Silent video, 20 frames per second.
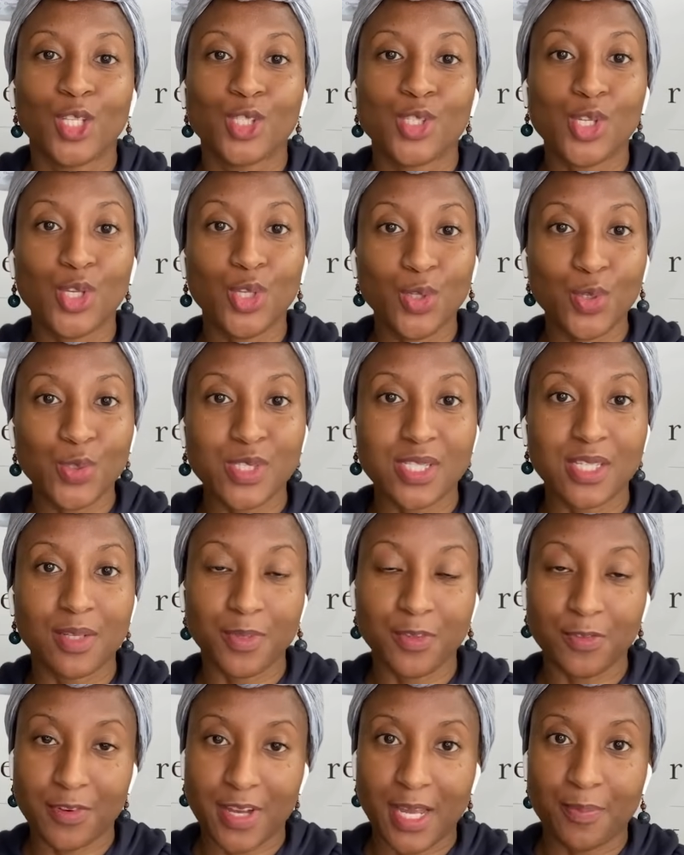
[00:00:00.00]
to
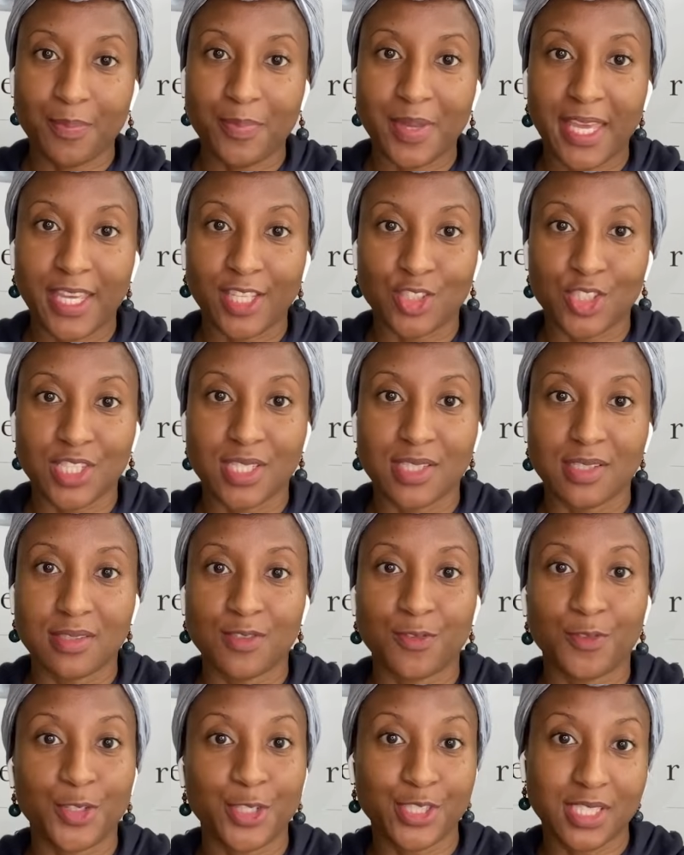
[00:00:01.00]
Zipify
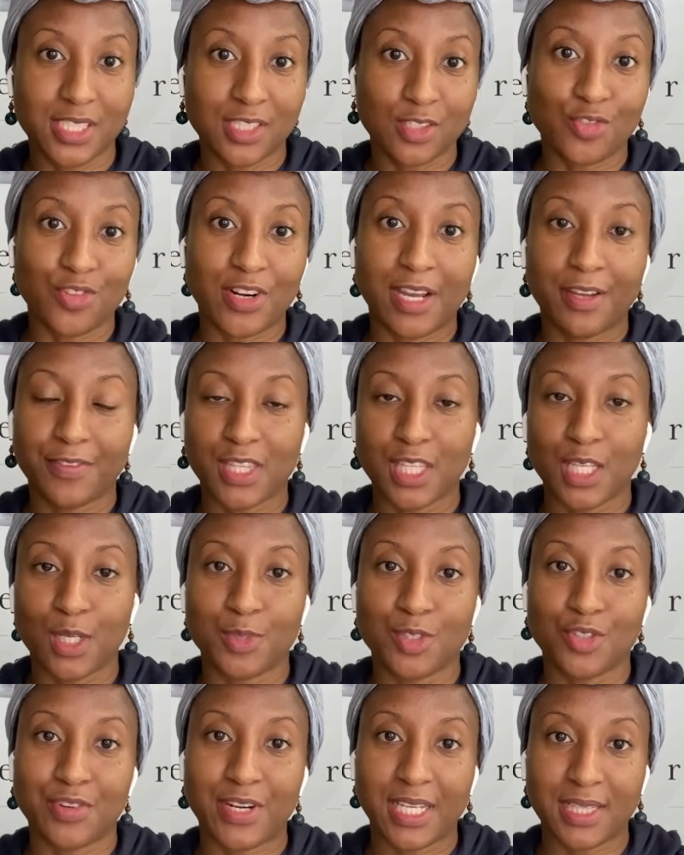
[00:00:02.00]
Pages versus driving them
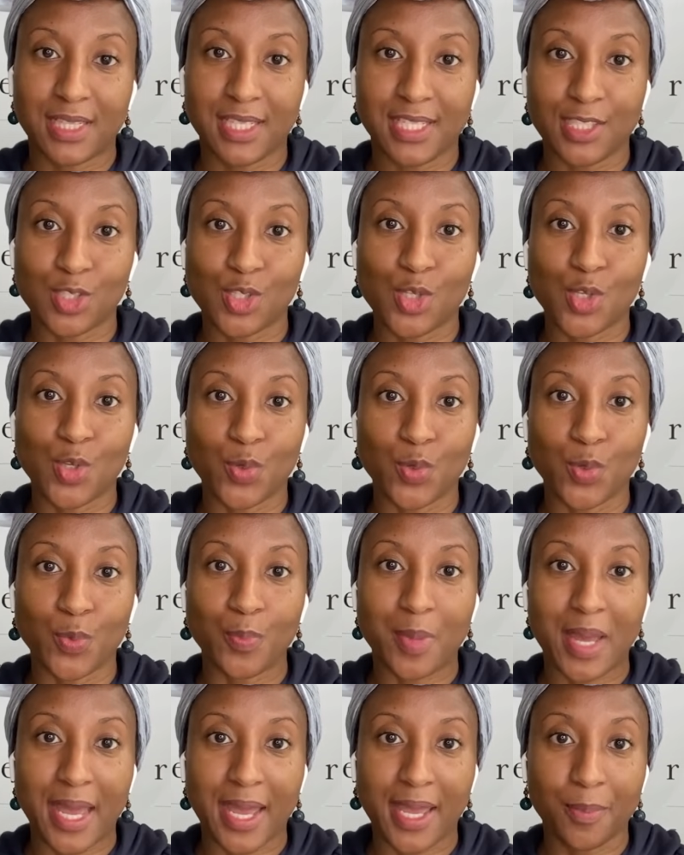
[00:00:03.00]
directly to
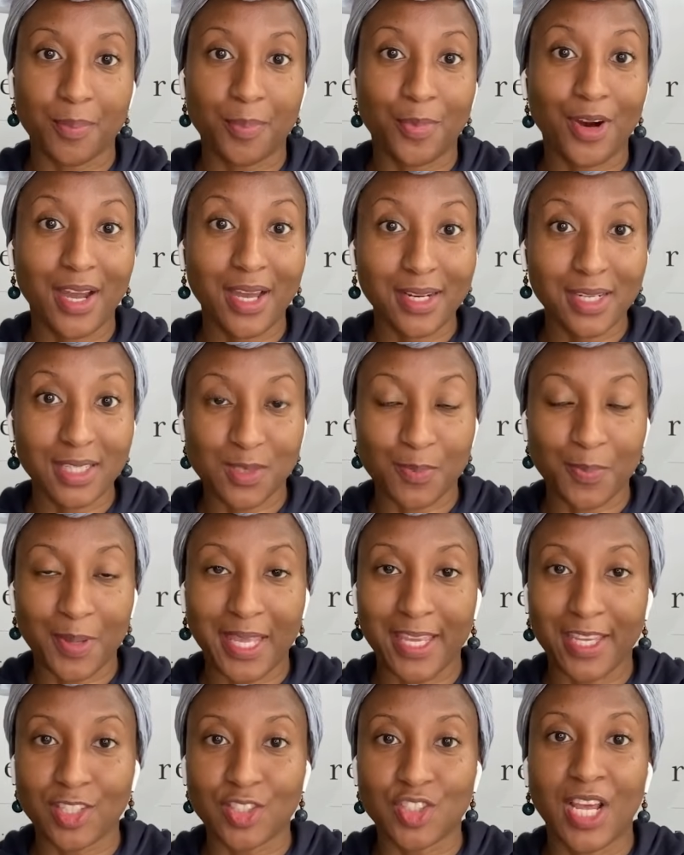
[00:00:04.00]
my product
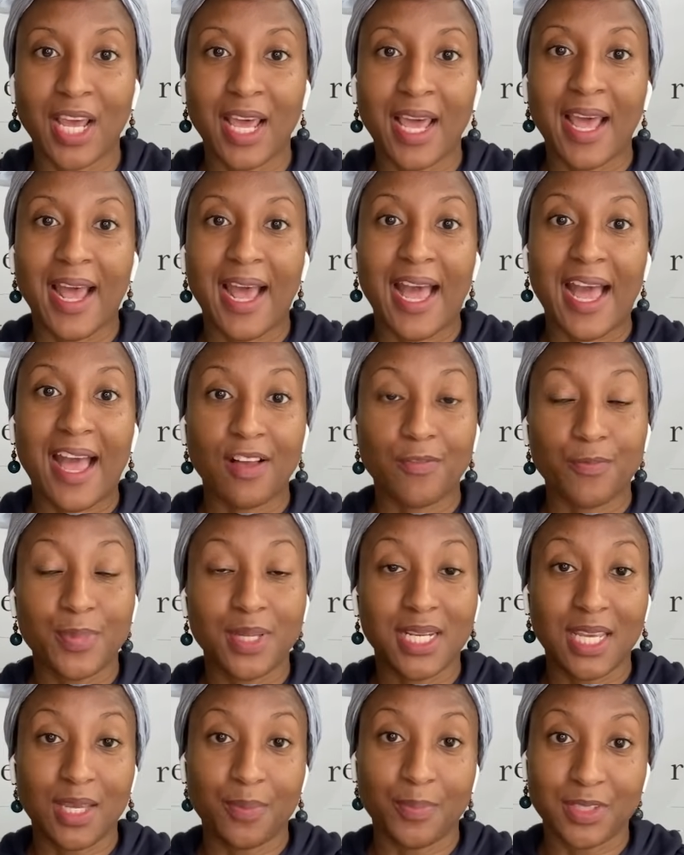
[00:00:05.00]
page, I've
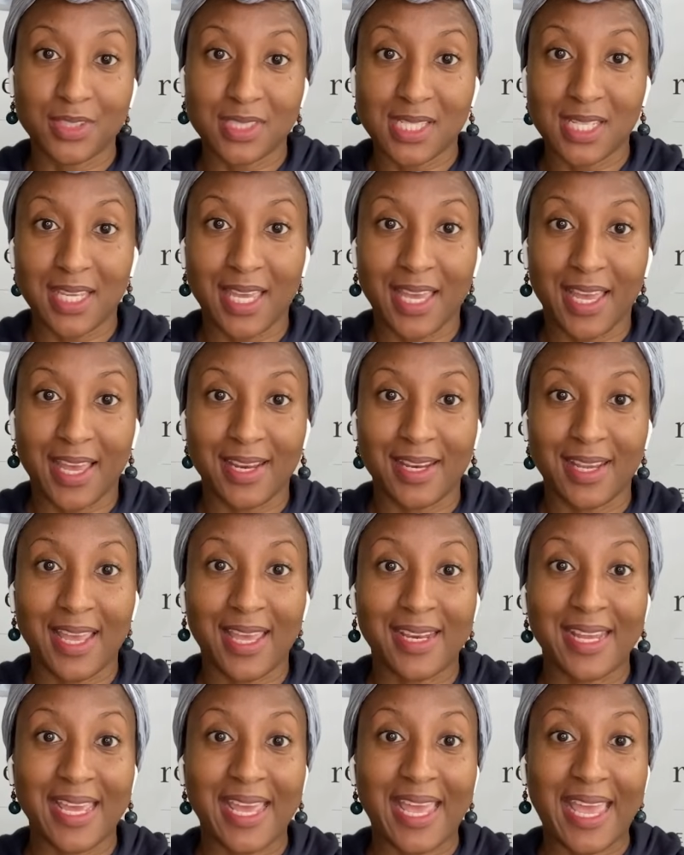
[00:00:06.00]
been able to get
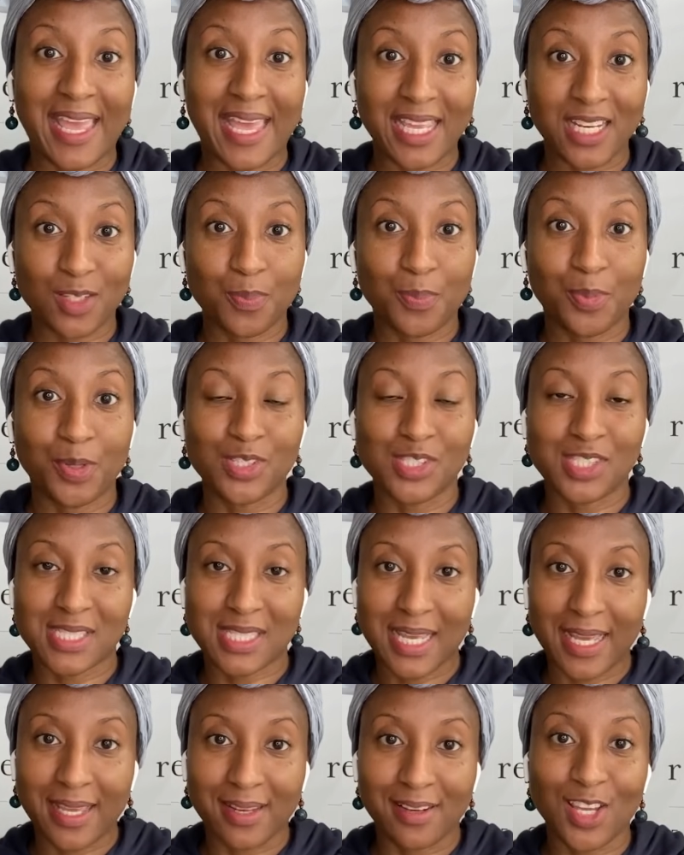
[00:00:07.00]
an
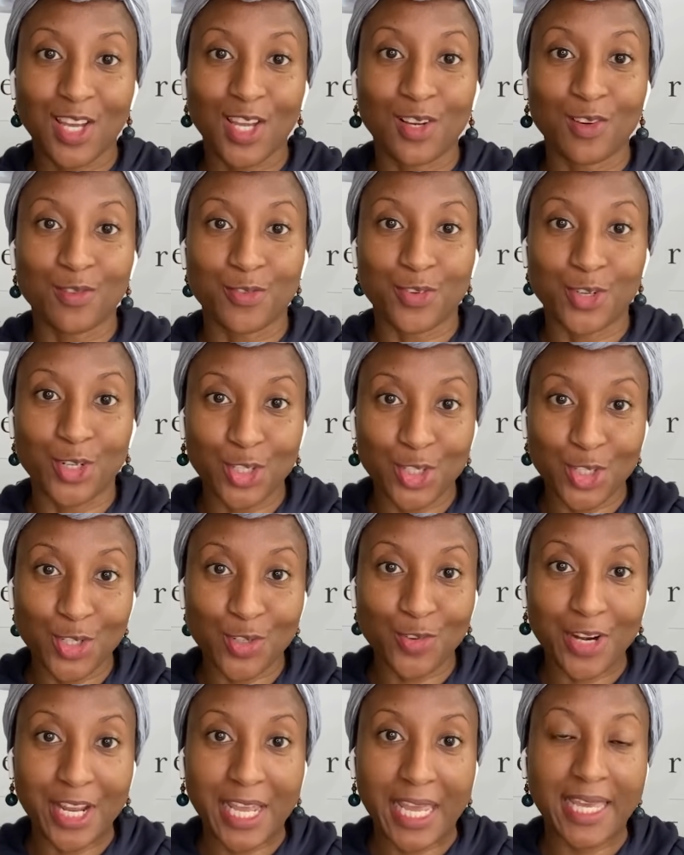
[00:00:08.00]
8%
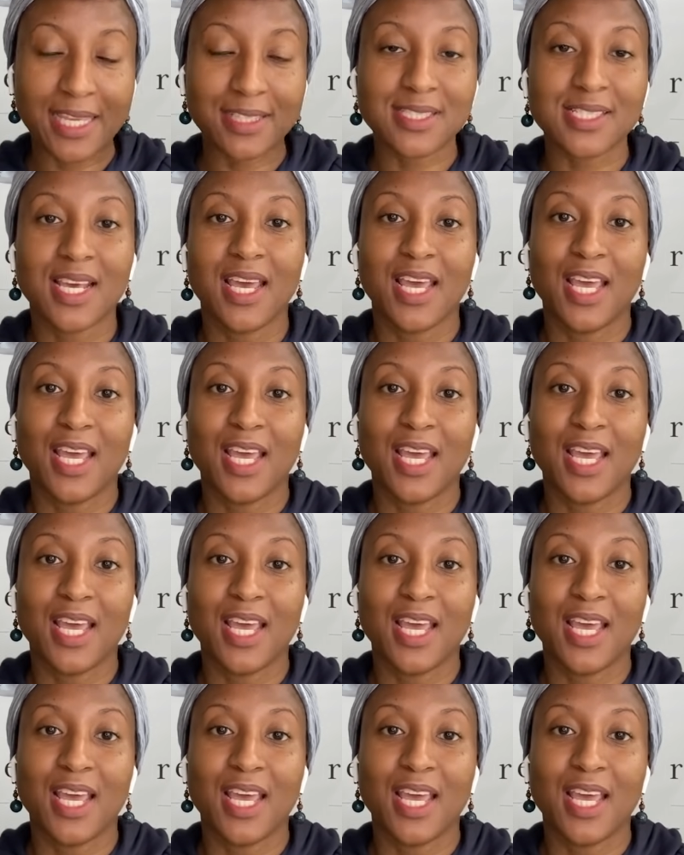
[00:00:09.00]
conversion rate.